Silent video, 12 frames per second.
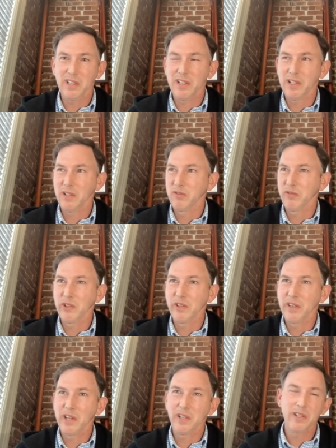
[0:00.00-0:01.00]
uh, for
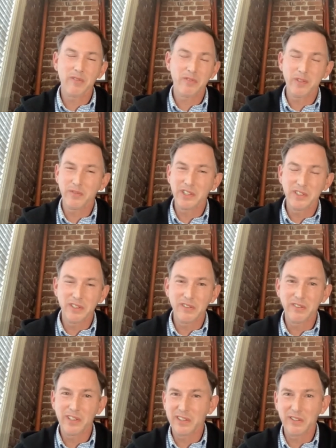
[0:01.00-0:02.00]
nrf 52
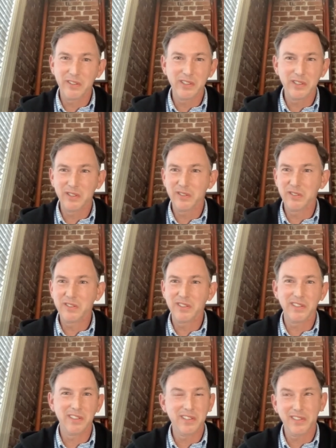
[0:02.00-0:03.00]
832s
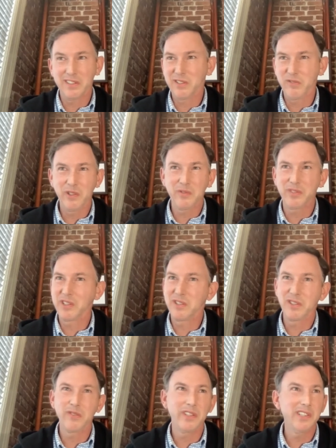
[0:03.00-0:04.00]
and they said
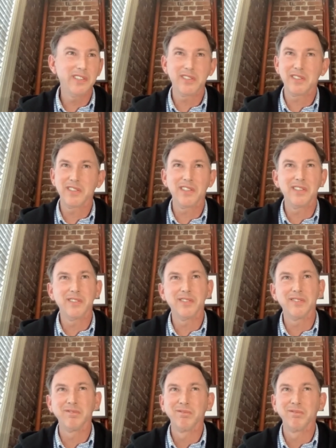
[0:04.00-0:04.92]
52 weeks and